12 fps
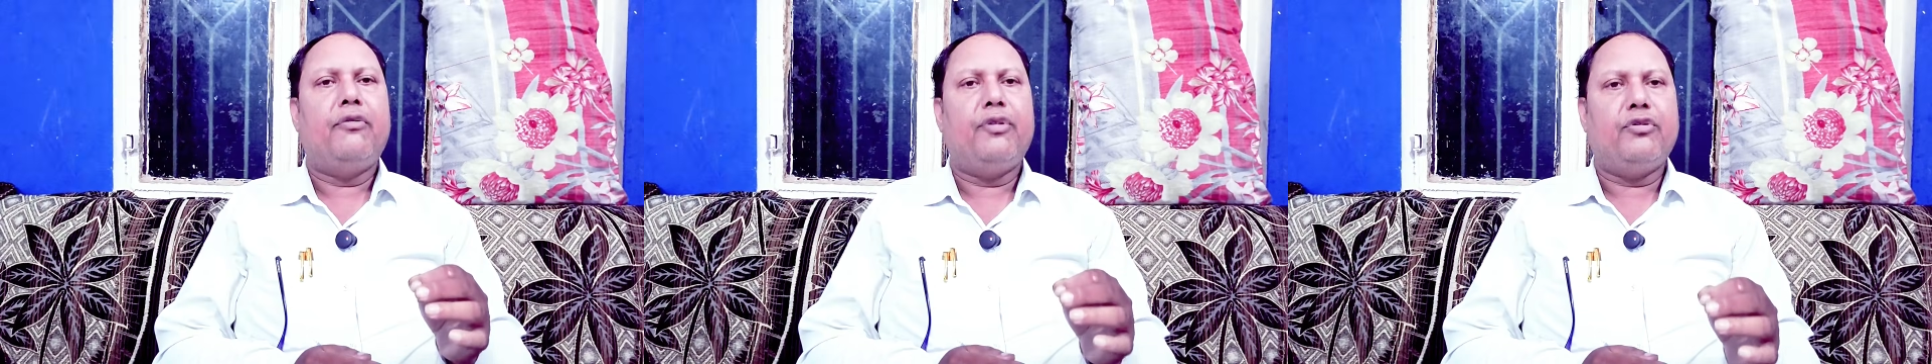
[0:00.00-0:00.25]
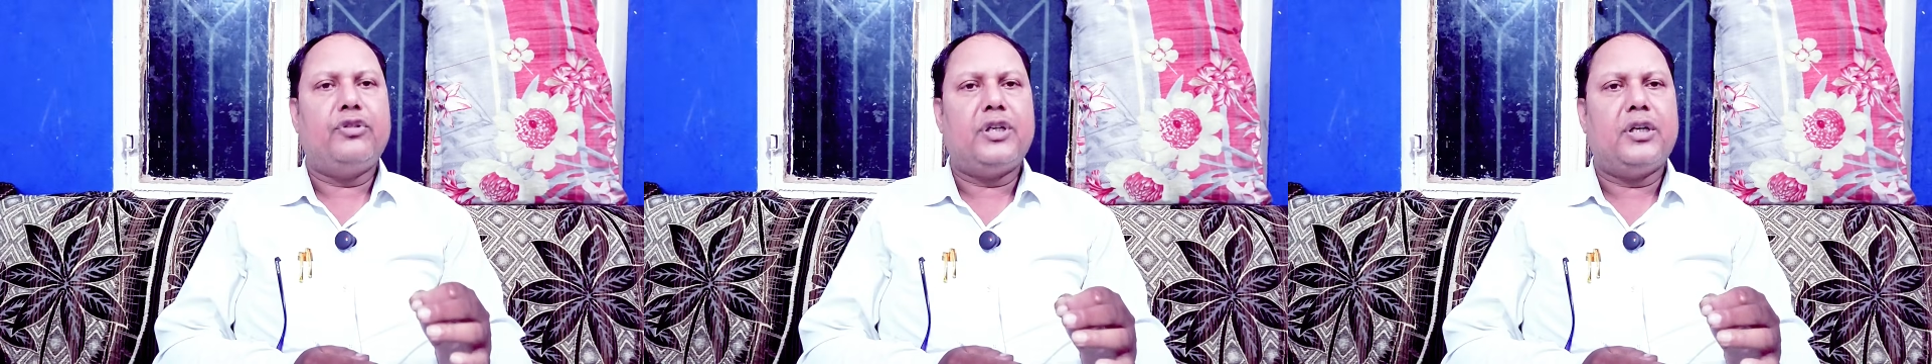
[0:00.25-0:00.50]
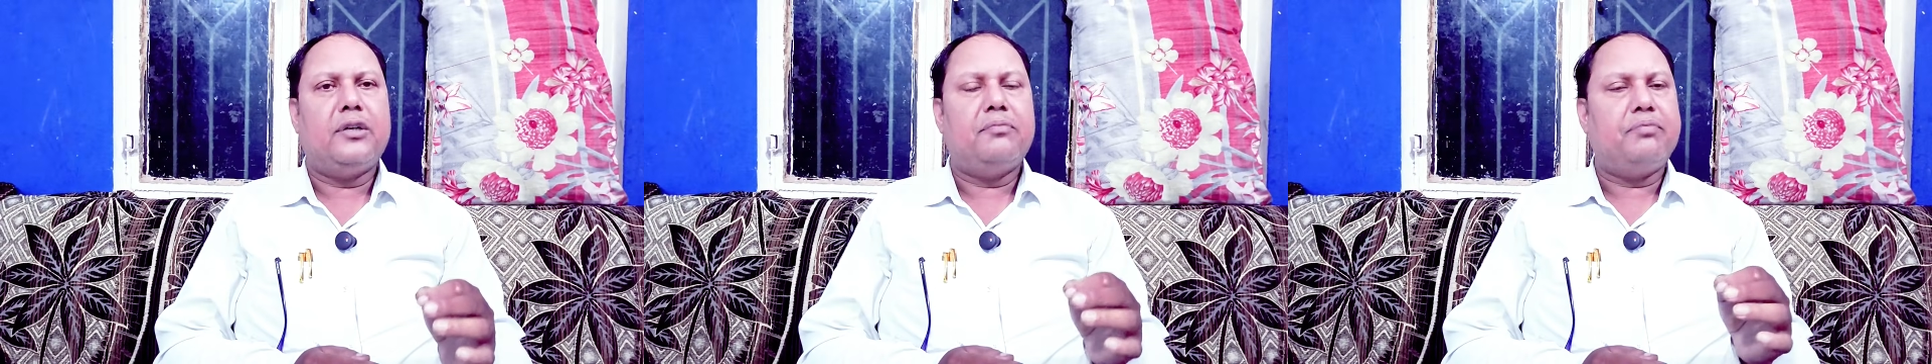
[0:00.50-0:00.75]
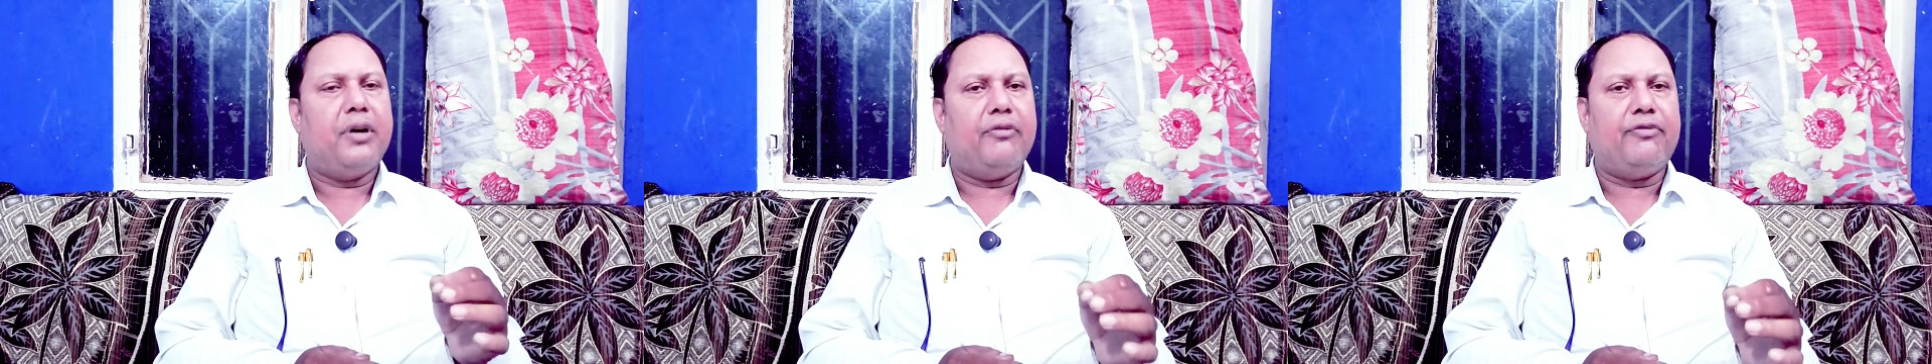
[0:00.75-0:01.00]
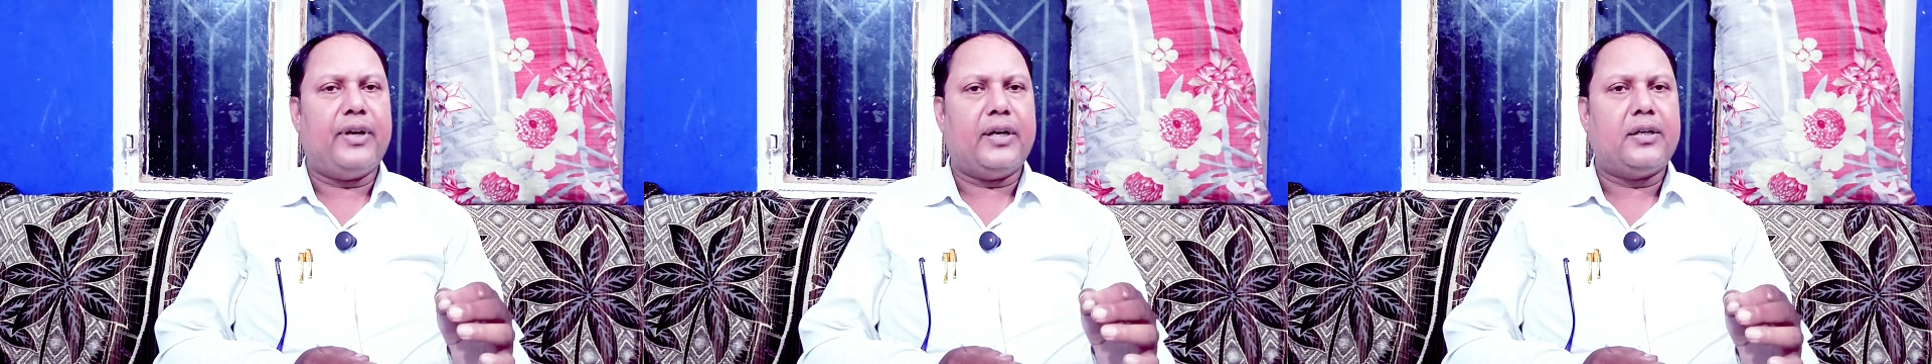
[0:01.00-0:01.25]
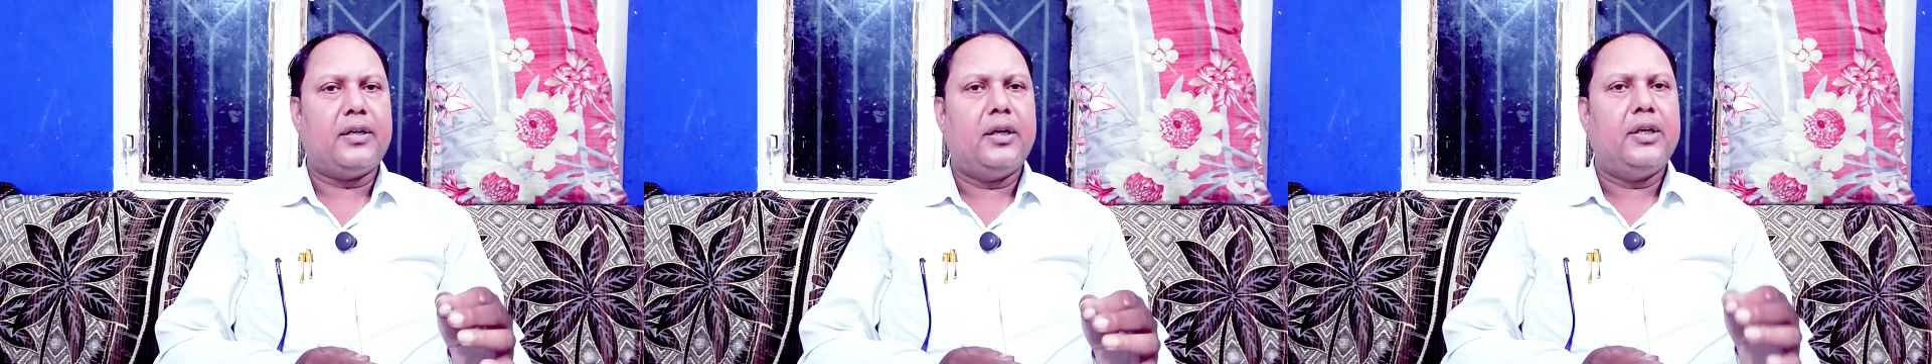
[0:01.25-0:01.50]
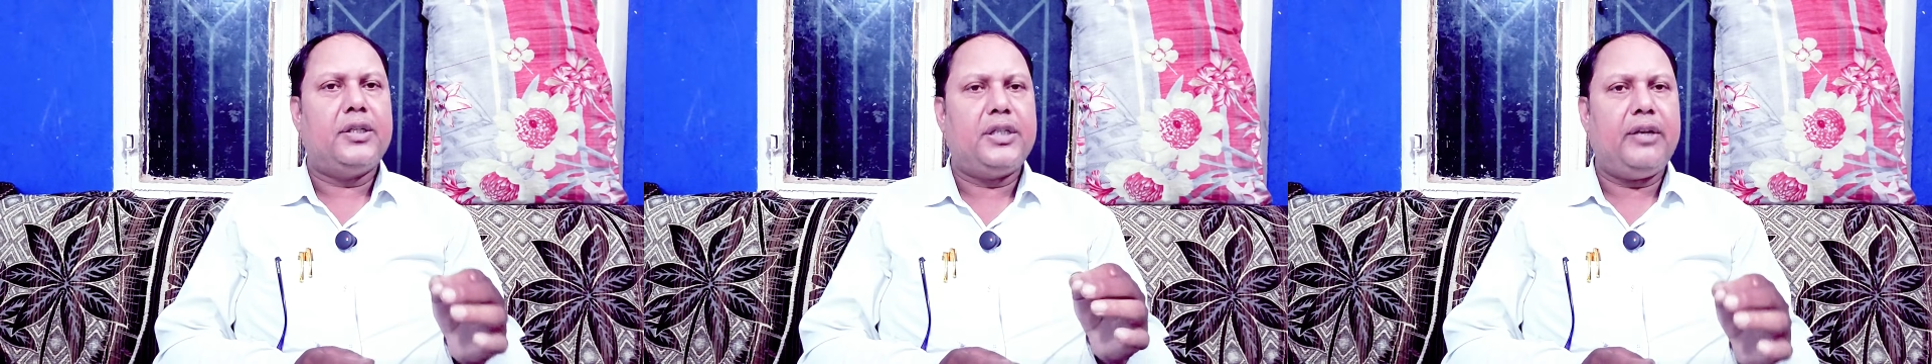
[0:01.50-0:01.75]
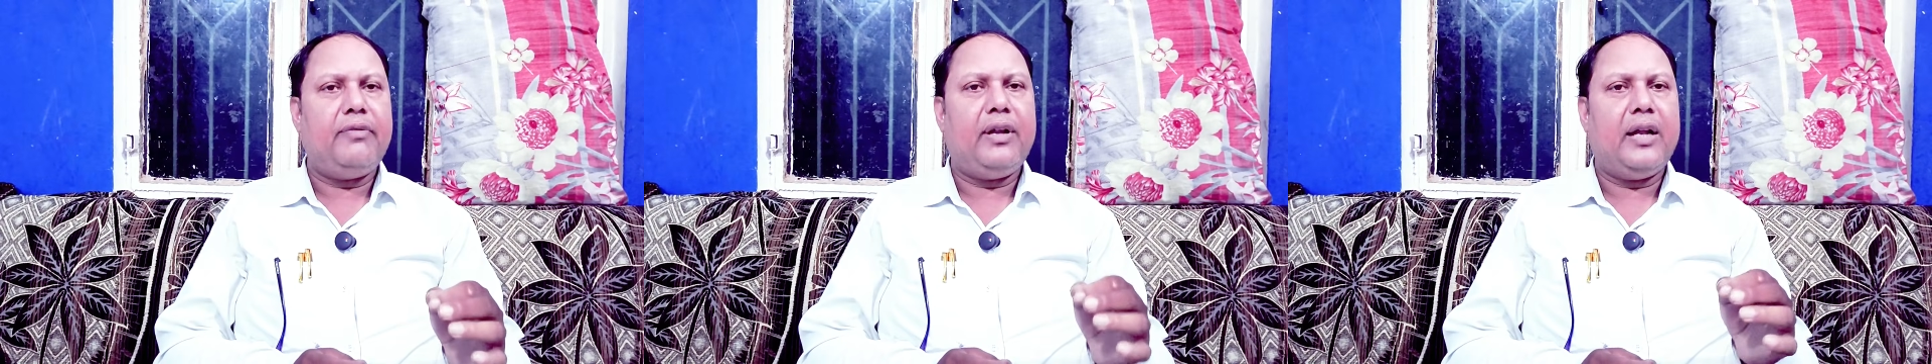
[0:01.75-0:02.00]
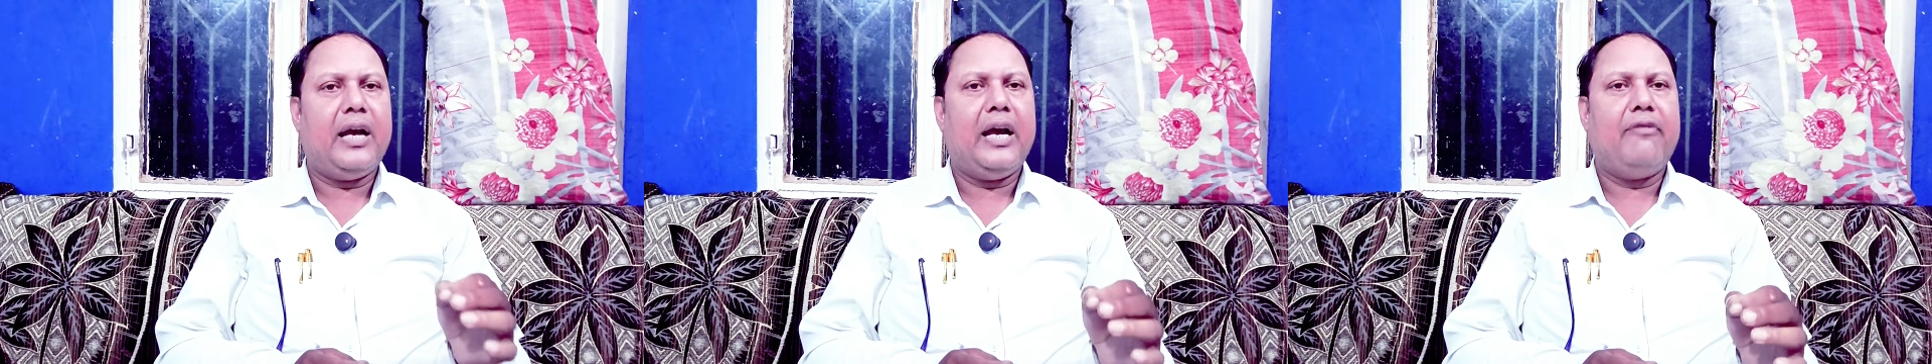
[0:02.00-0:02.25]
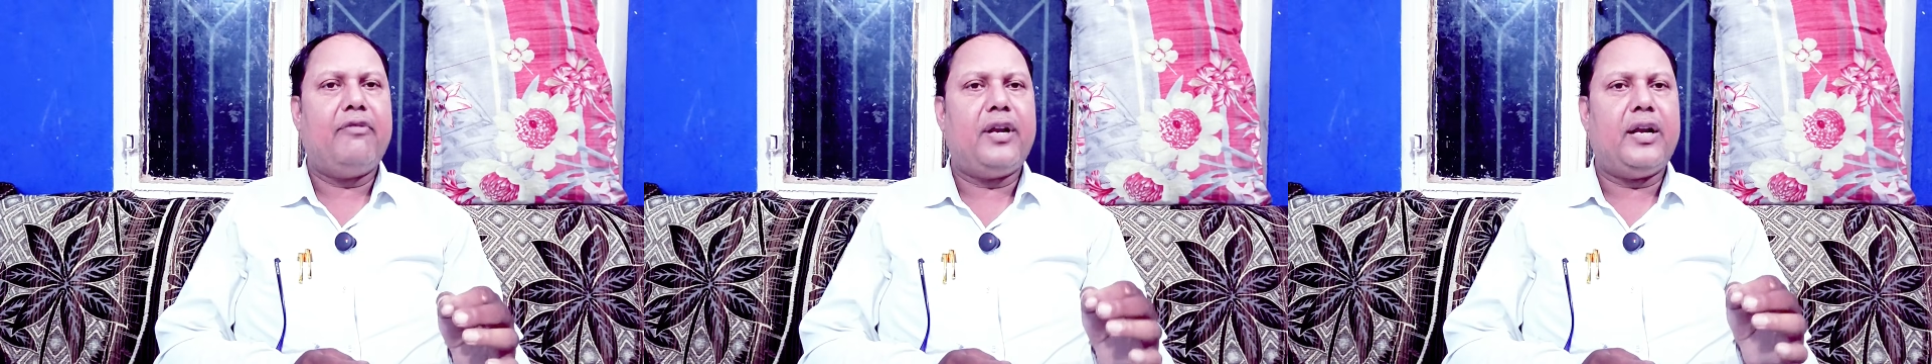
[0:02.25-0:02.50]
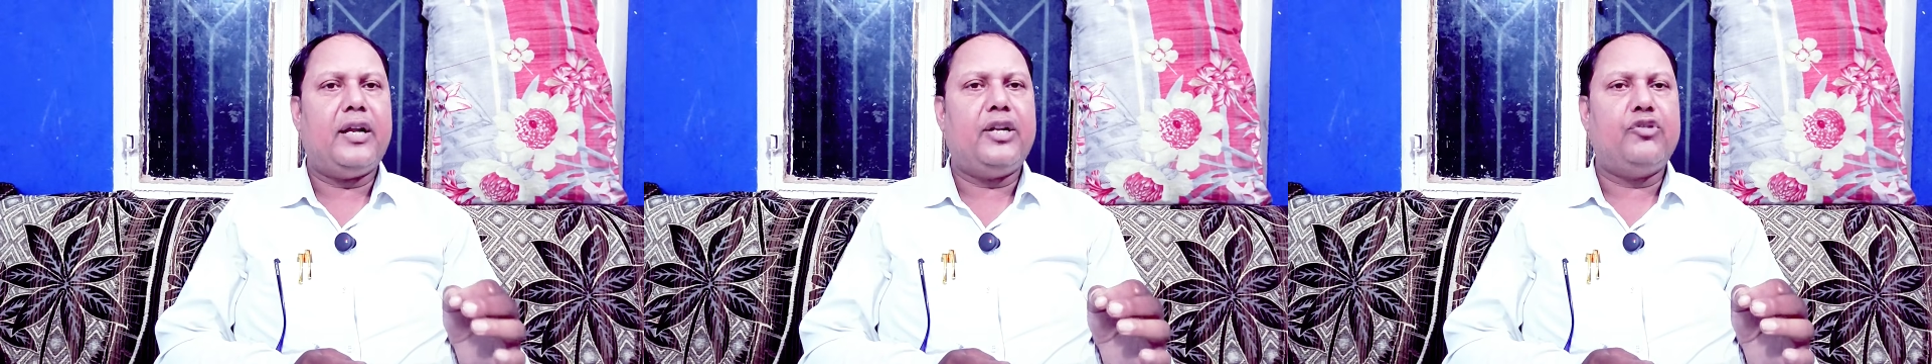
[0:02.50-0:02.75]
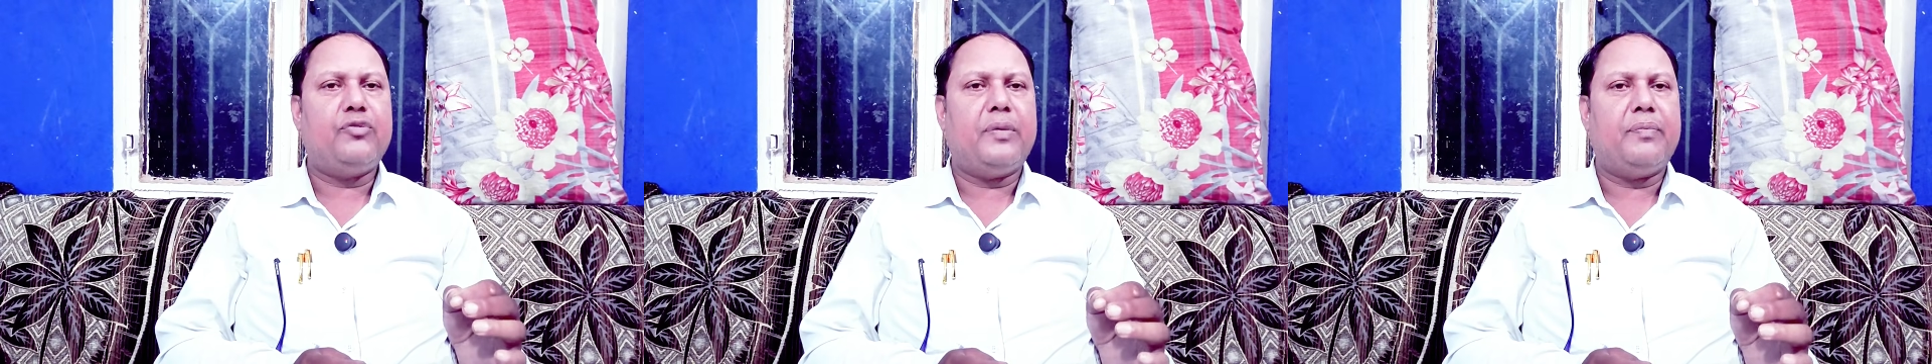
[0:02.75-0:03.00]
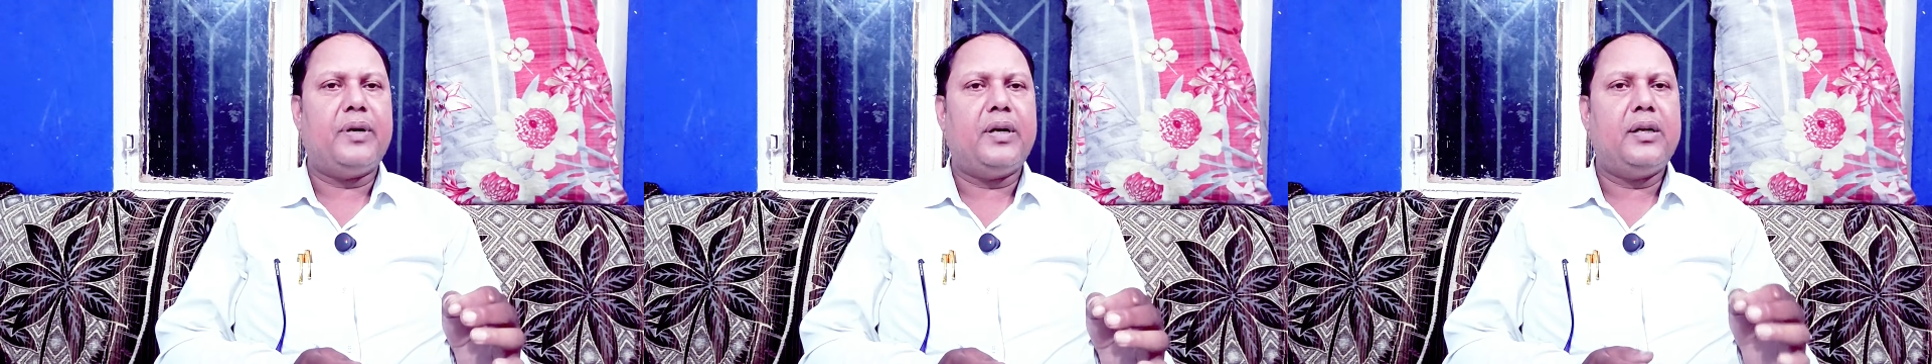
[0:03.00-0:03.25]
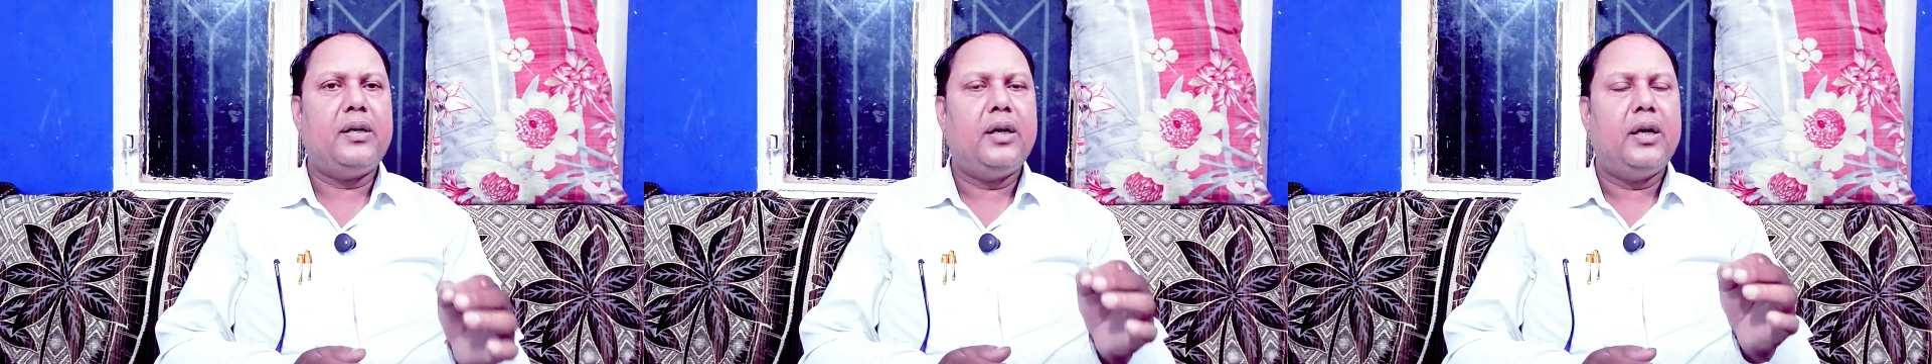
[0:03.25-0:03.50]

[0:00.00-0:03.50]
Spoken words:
Future perfect. She will have read a newspaper.